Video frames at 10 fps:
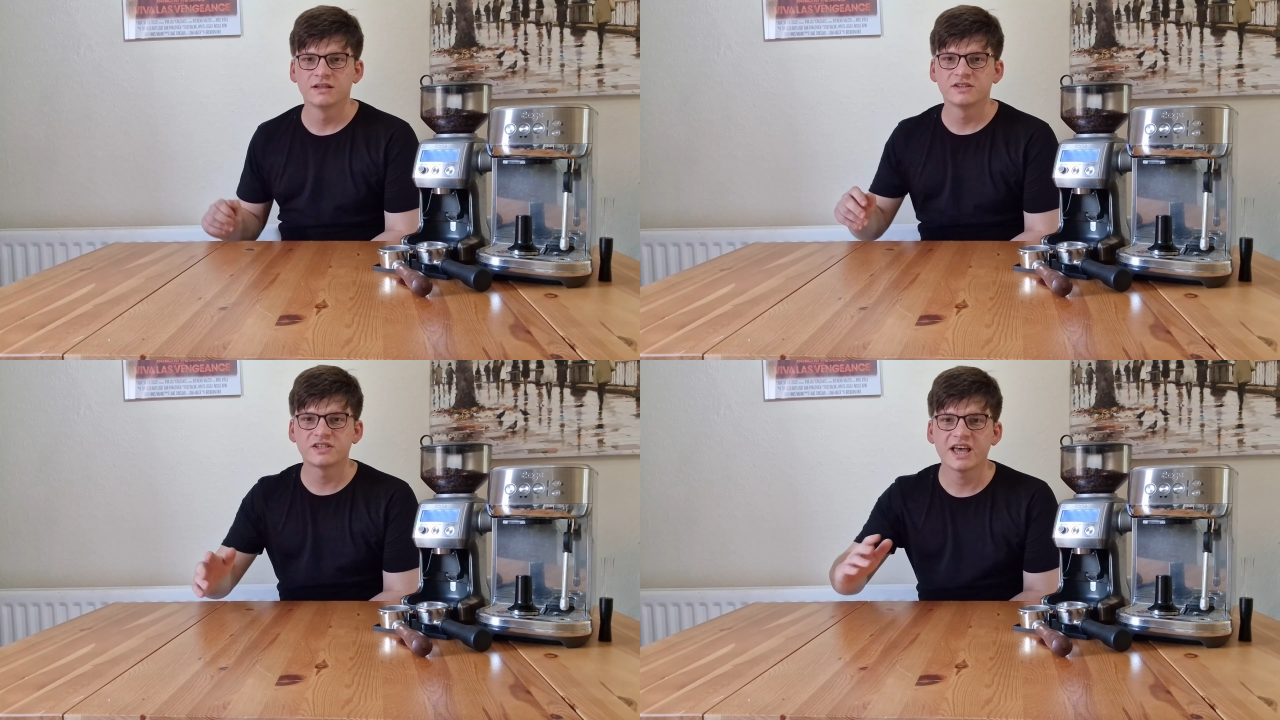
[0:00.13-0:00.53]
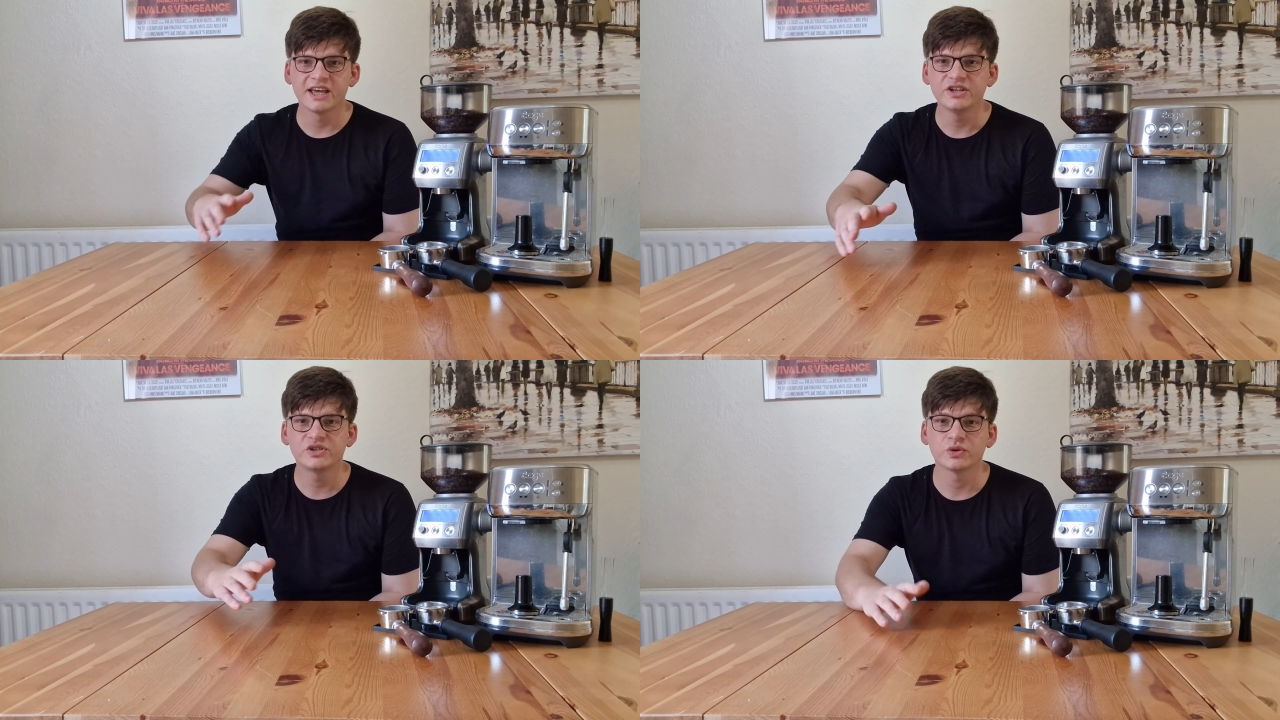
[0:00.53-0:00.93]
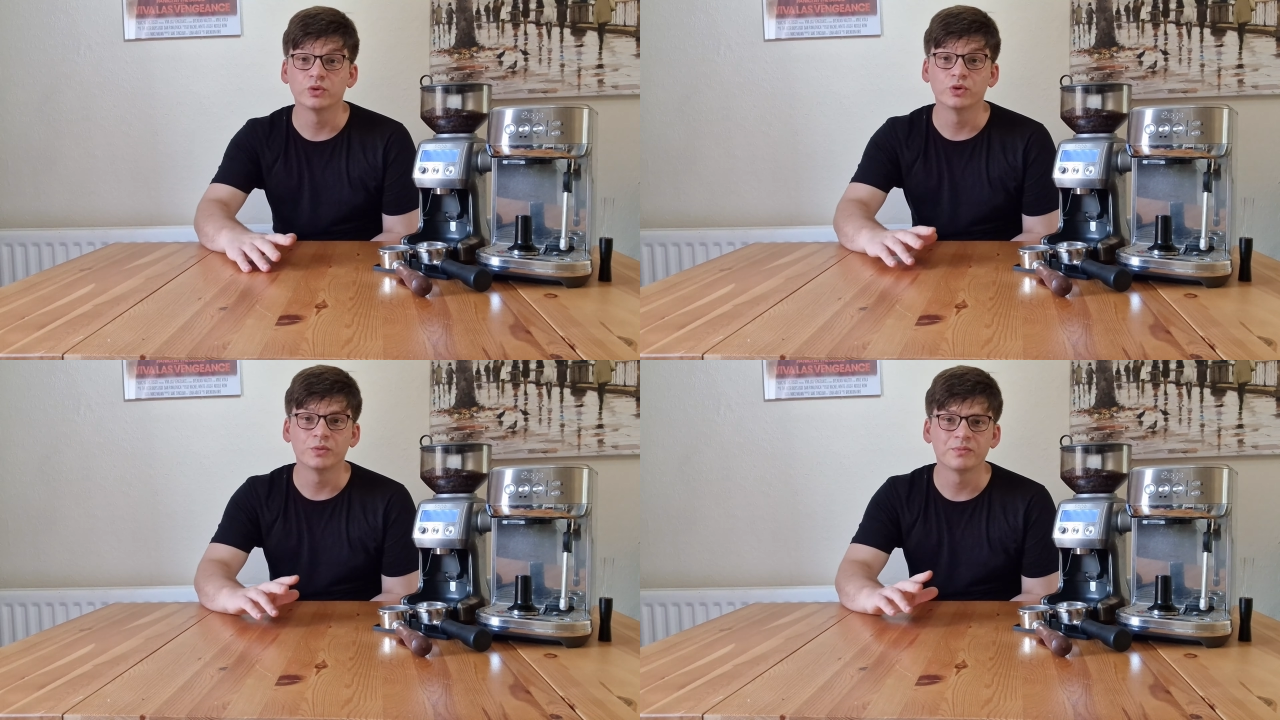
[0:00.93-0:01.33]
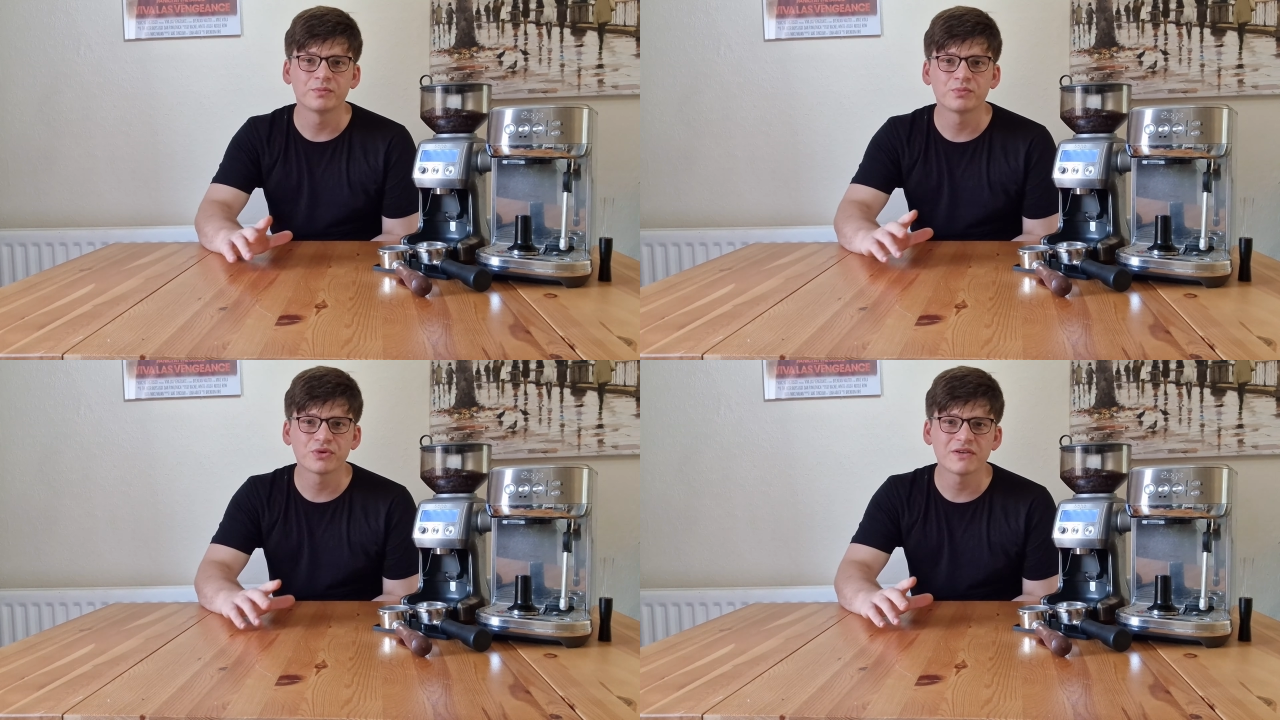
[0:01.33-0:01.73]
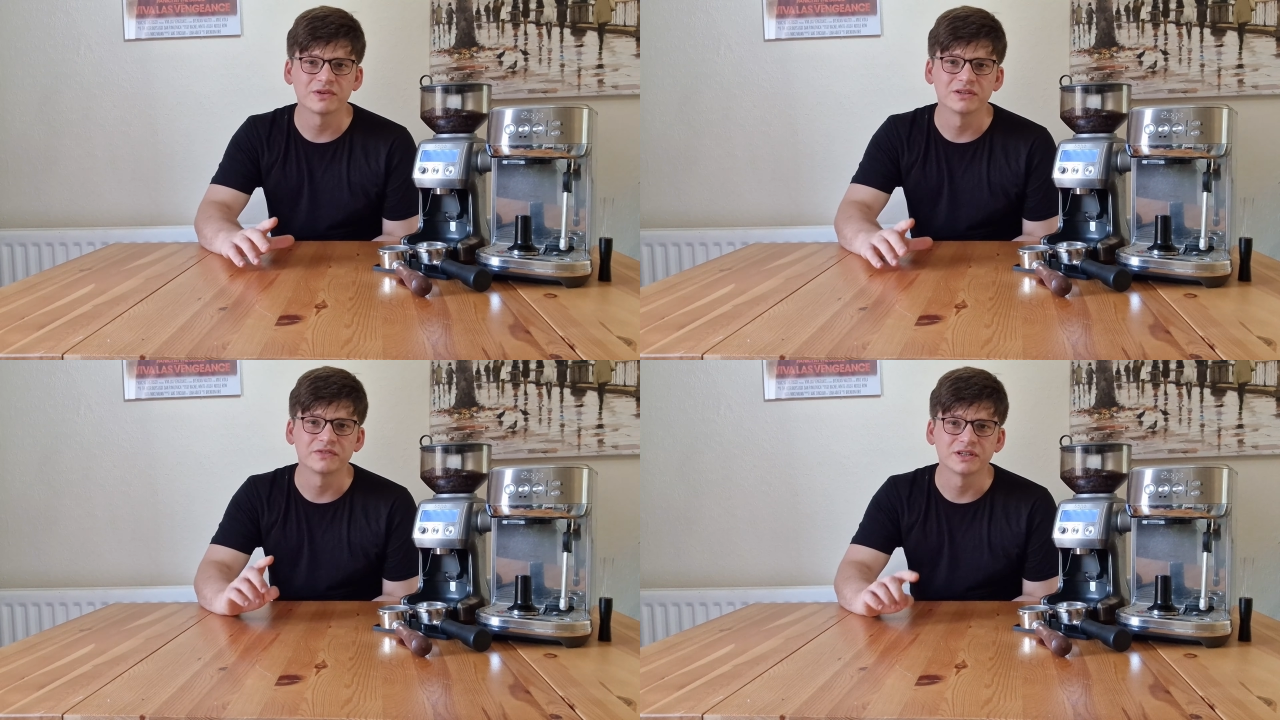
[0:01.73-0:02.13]
Sage, or
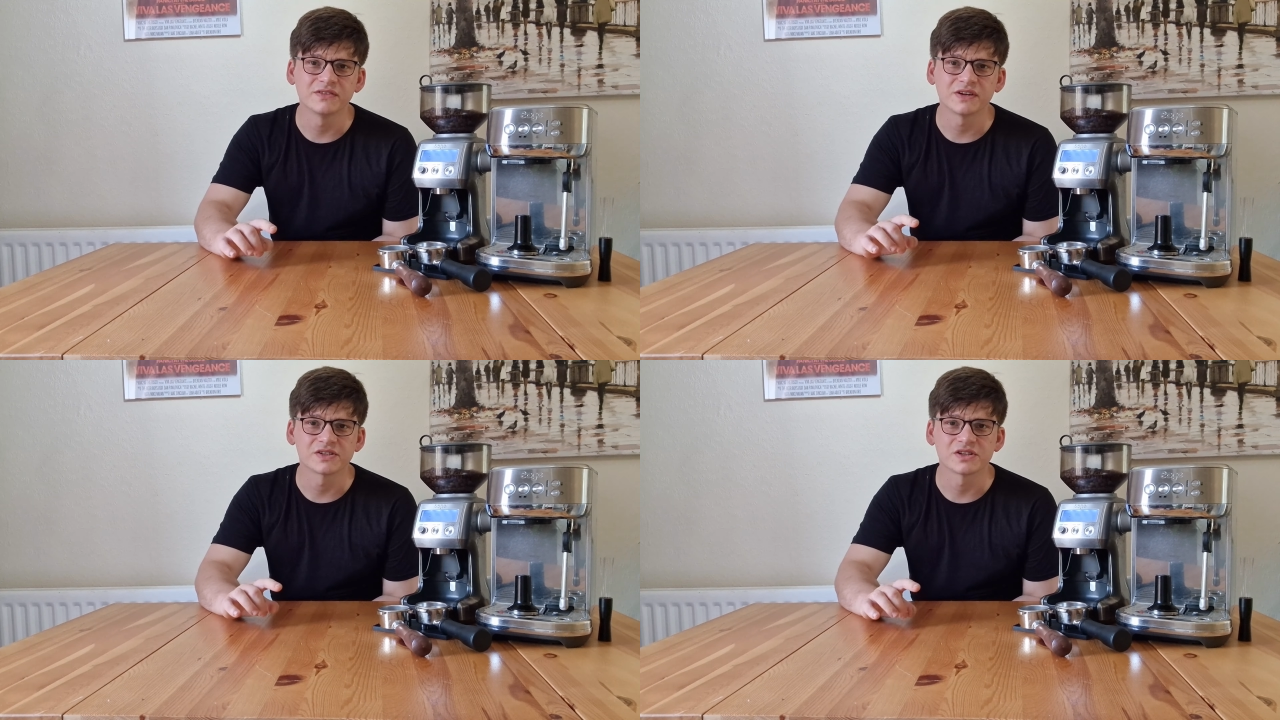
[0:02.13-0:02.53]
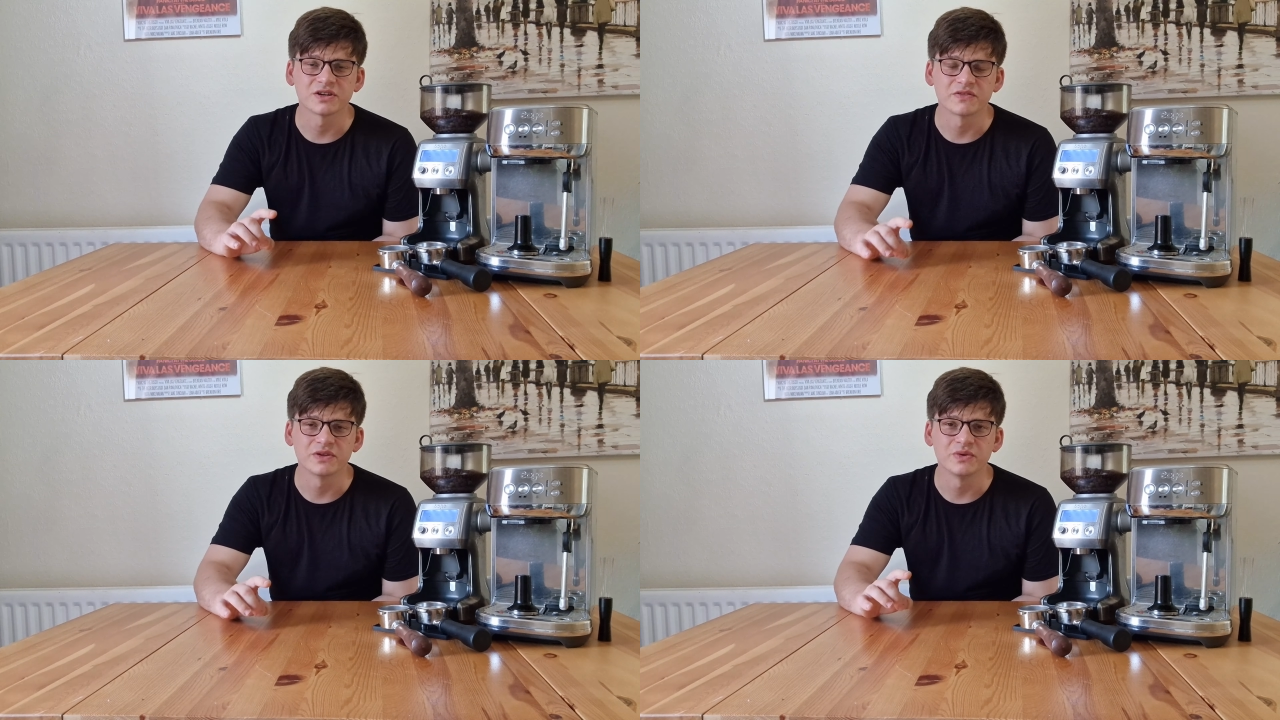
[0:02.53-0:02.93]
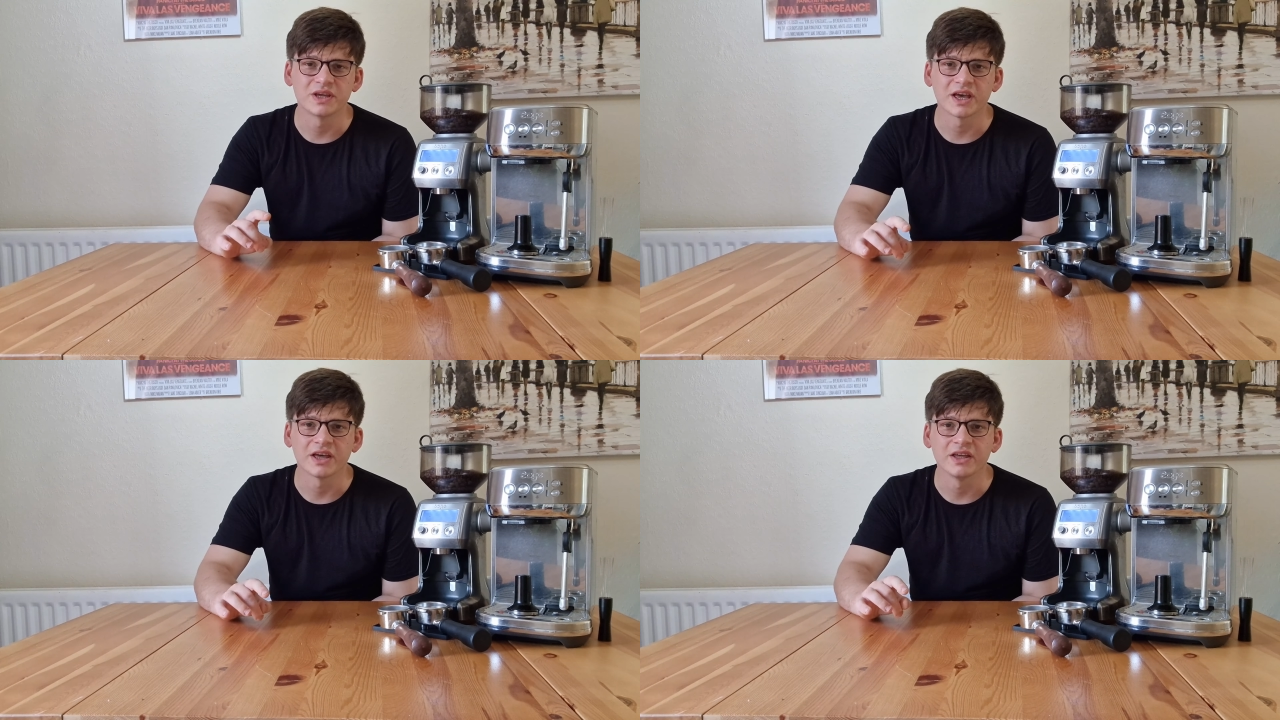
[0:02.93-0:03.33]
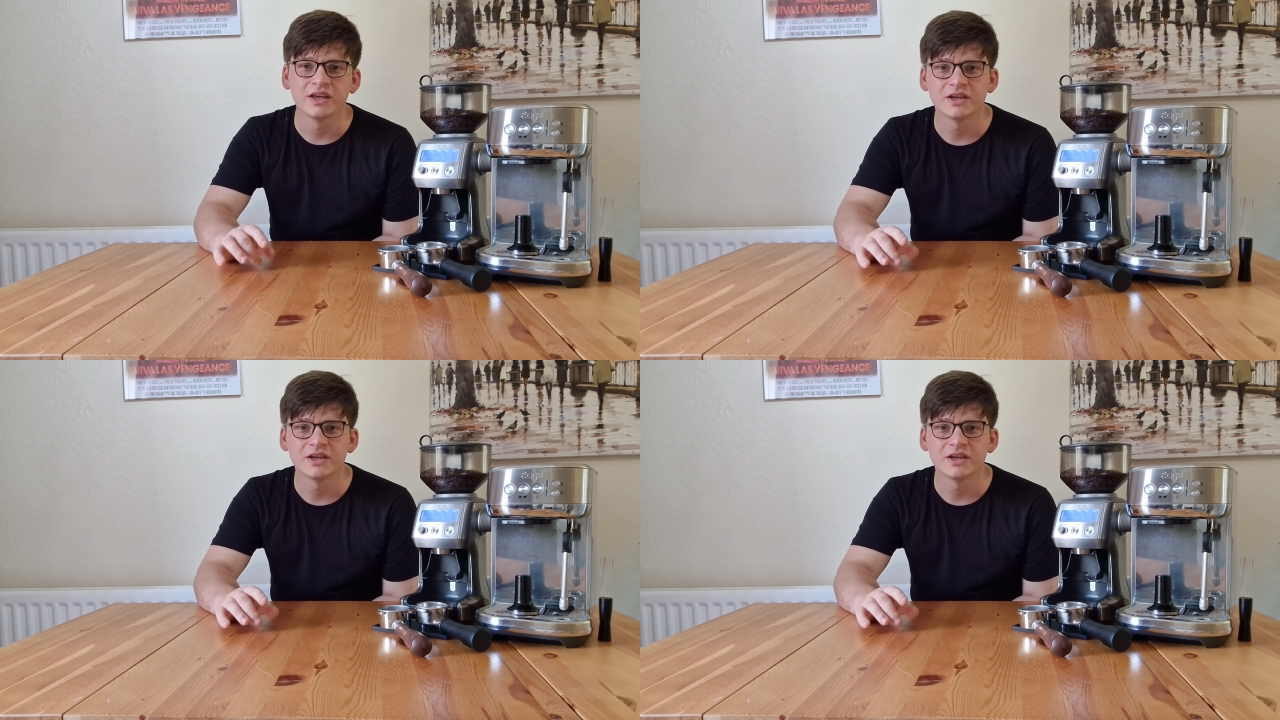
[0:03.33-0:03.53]
Breville if you live outside of the UK,